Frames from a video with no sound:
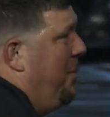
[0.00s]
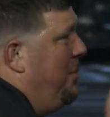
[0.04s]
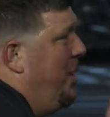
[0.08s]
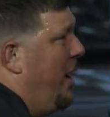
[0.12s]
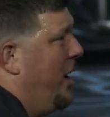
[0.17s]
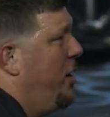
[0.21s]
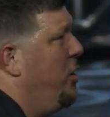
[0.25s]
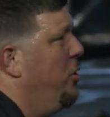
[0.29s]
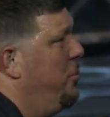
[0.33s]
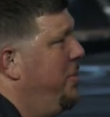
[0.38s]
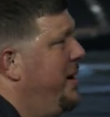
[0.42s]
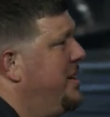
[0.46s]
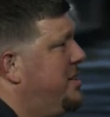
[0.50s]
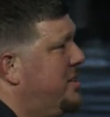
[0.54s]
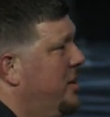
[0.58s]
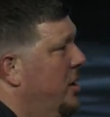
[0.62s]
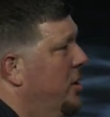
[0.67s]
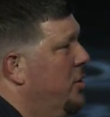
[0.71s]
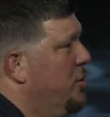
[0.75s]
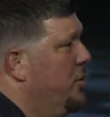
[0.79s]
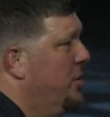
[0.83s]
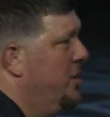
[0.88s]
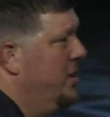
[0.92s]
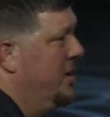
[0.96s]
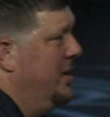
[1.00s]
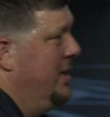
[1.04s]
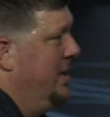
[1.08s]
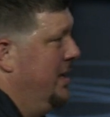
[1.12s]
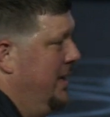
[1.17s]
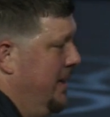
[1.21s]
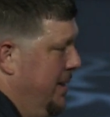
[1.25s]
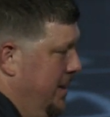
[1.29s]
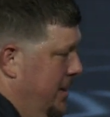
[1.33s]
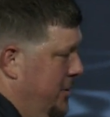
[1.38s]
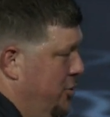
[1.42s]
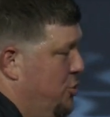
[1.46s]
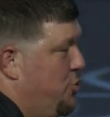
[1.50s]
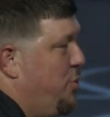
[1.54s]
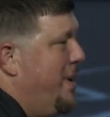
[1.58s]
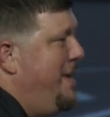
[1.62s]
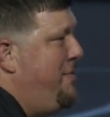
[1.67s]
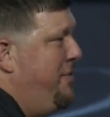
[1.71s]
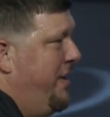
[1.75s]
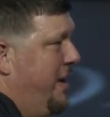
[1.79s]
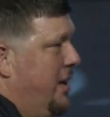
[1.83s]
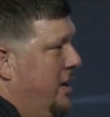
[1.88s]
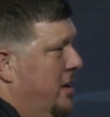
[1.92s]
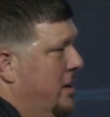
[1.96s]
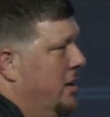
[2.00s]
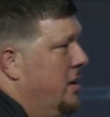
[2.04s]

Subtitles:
not gonna be so driven.